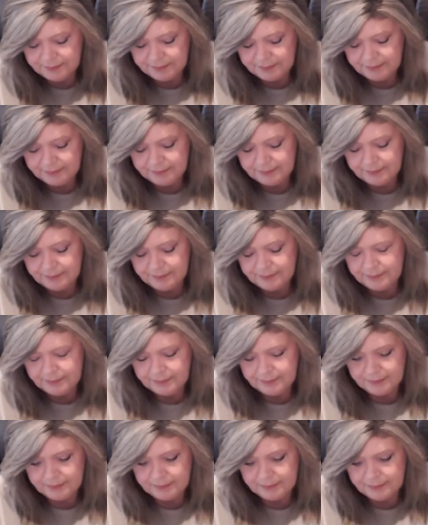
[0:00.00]

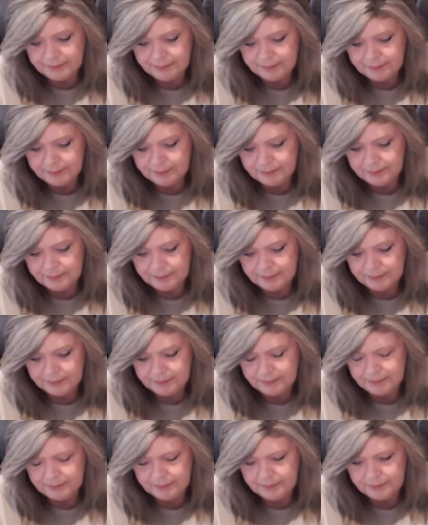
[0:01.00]

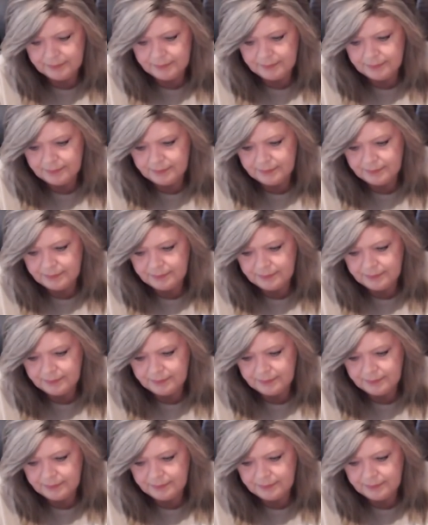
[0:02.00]
[no speech]